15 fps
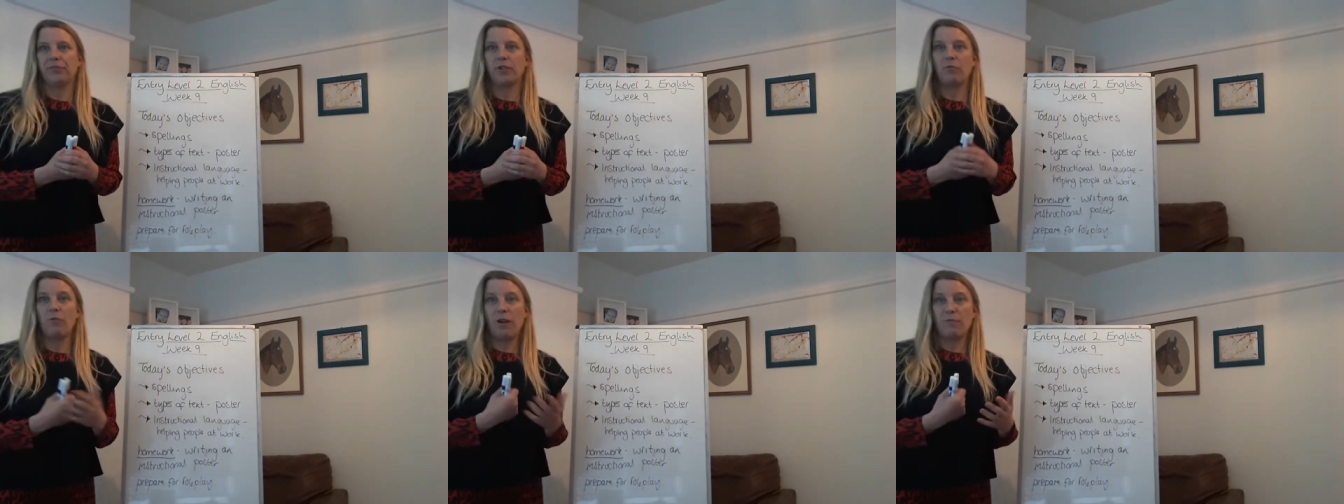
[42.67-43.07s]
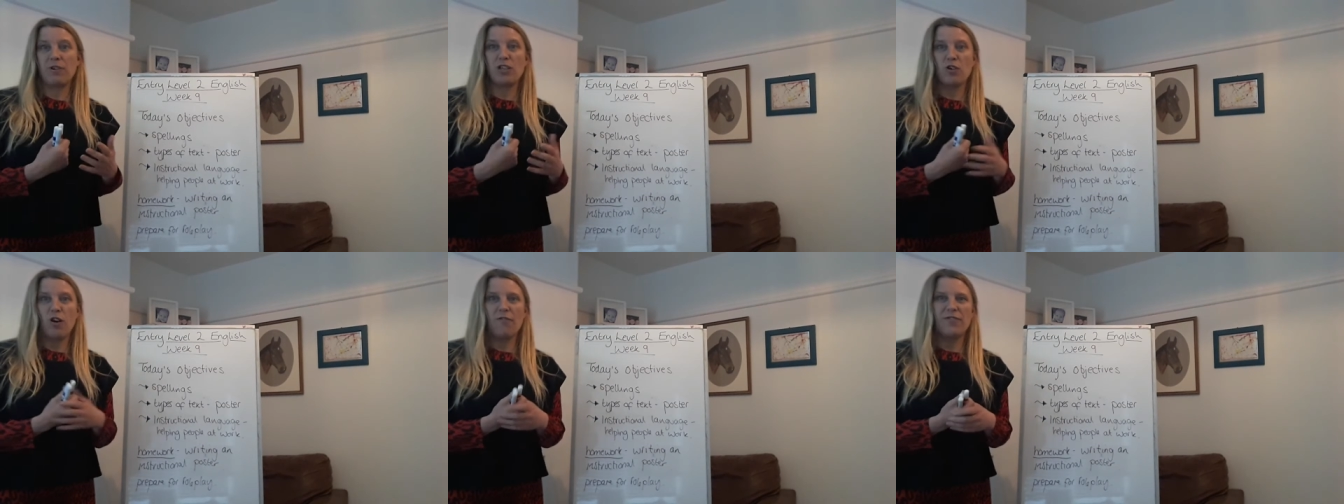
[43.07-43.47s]
when we
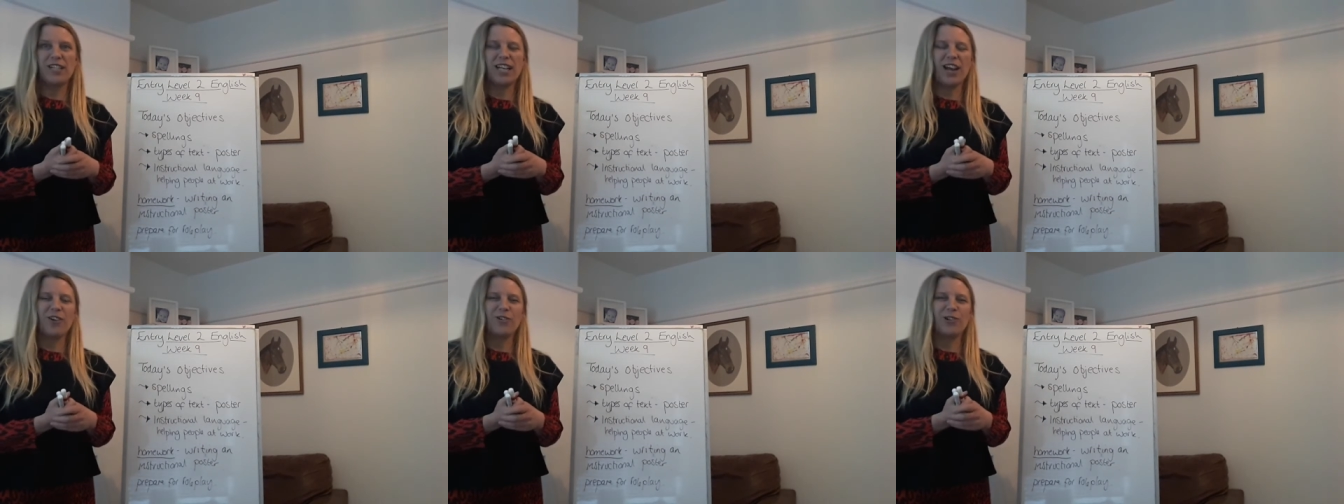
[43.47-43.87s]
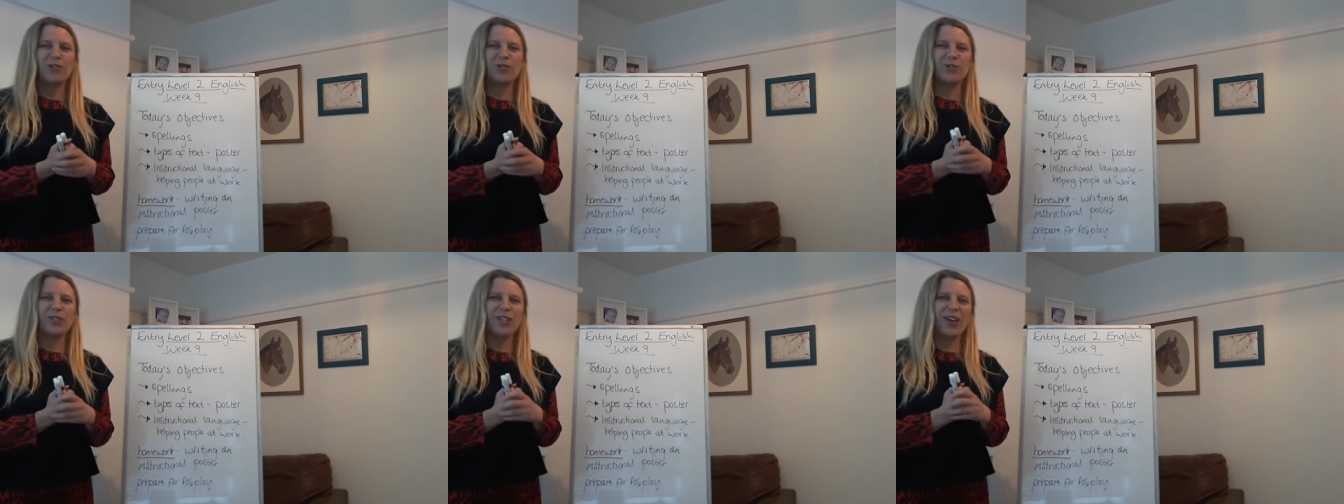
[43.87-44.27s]
do our video
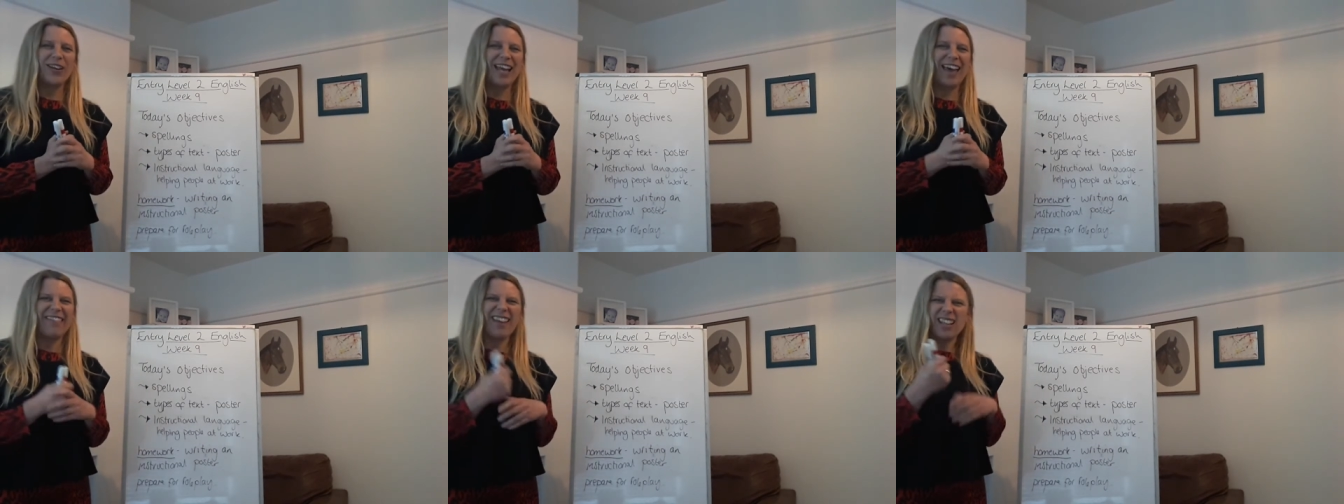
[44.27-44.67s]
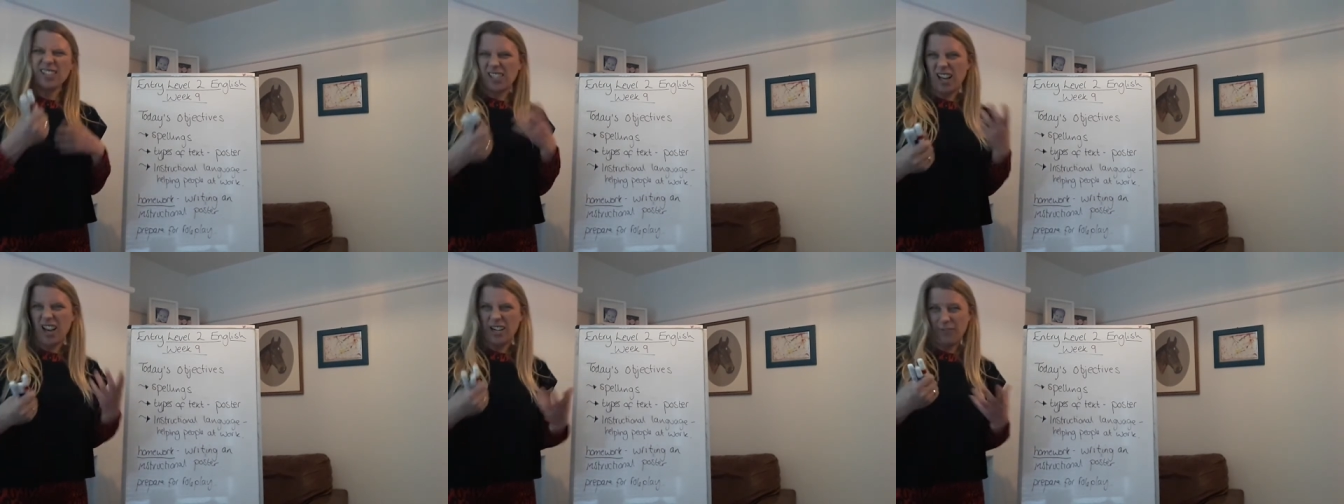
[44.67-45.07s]
calls. So yeah,
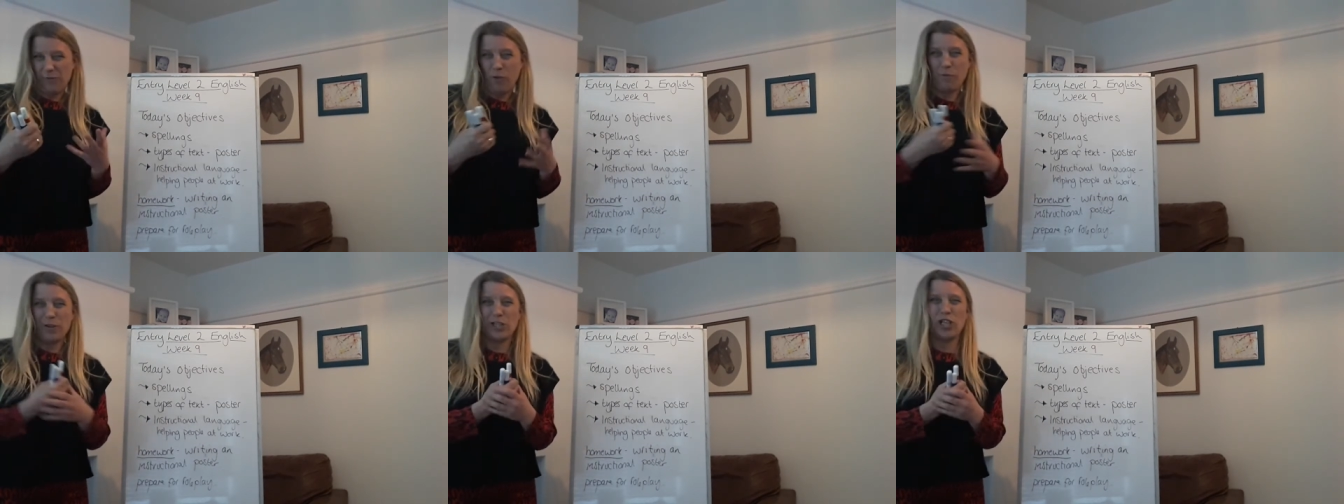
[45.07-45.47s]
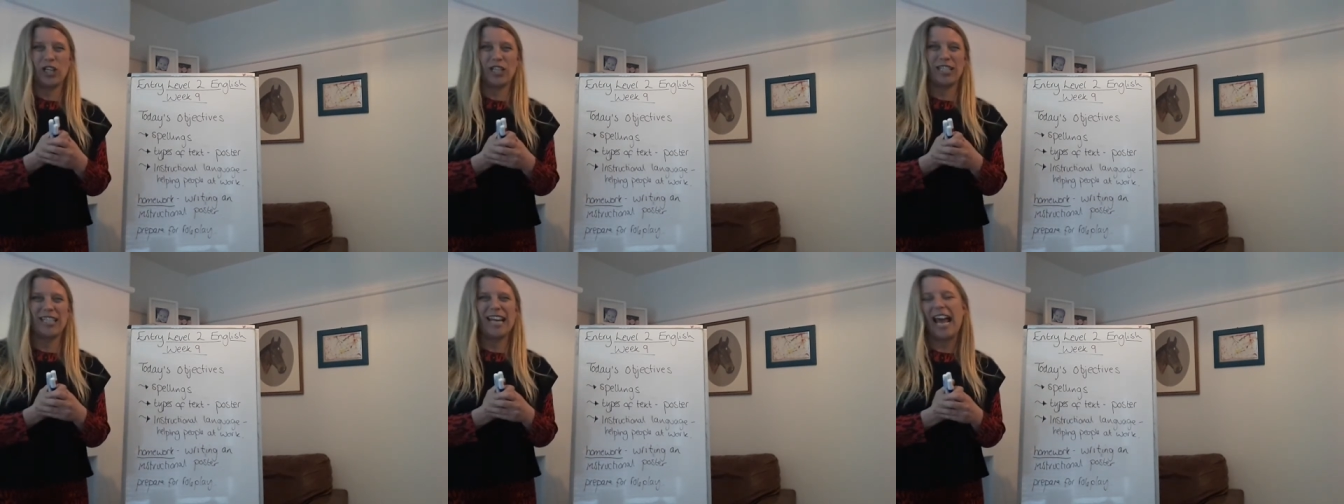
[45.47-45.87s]
that's kind of what we're
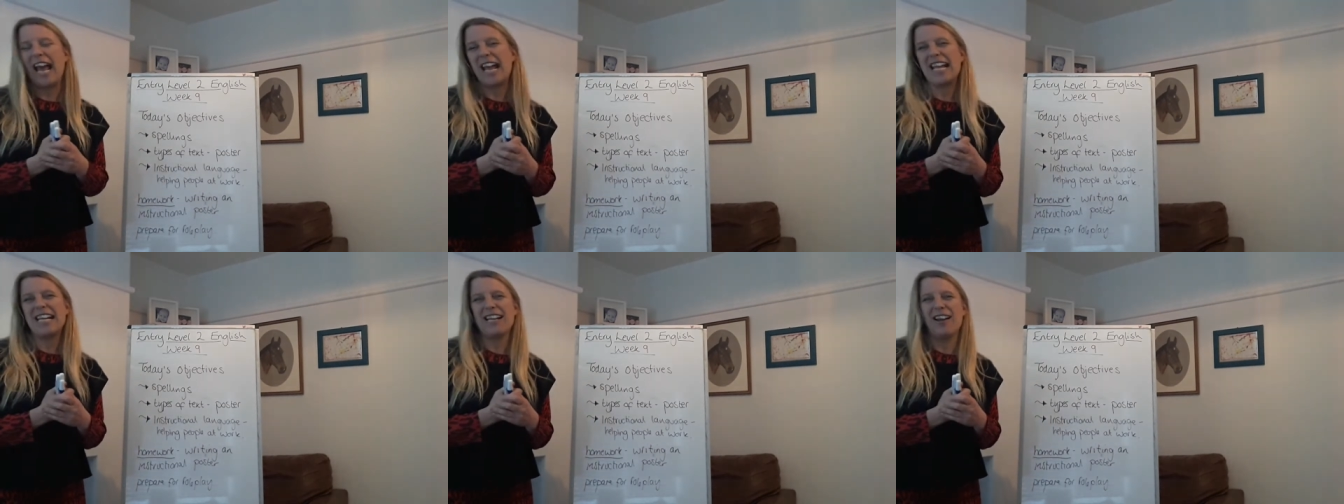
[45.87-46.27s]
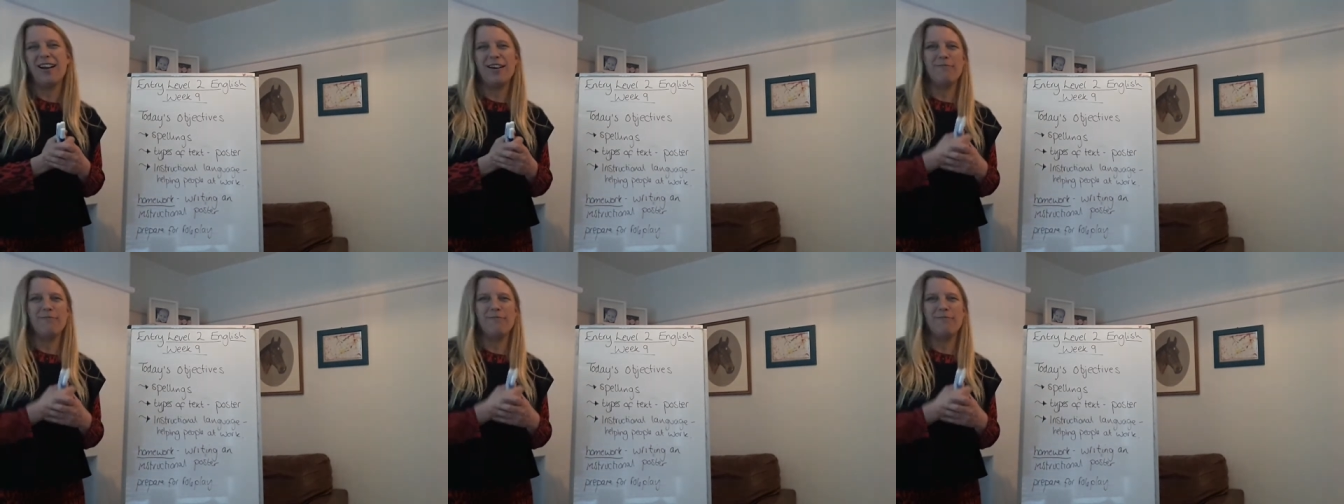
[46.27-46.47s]
doing today.